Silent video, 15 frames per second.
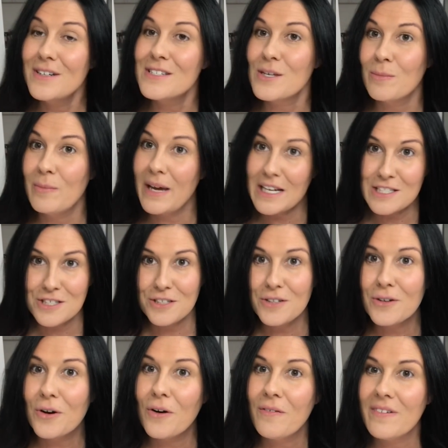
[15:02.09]
so make sure
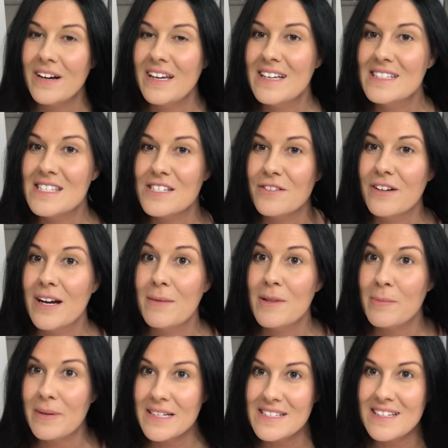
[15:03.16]
you go over to Instagram, The
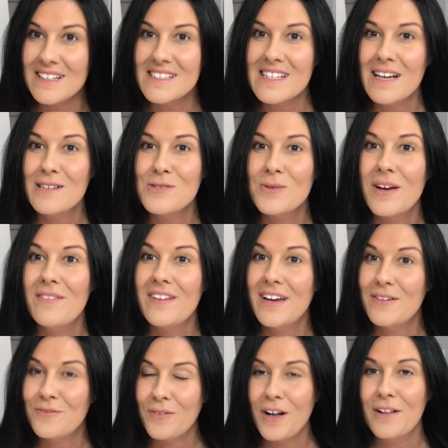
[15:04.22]
Pixie Dust Housewife,
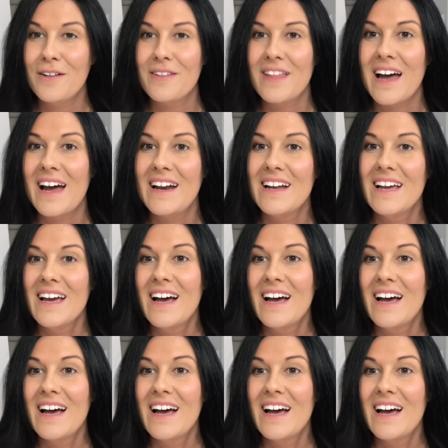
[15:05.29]
and follow that.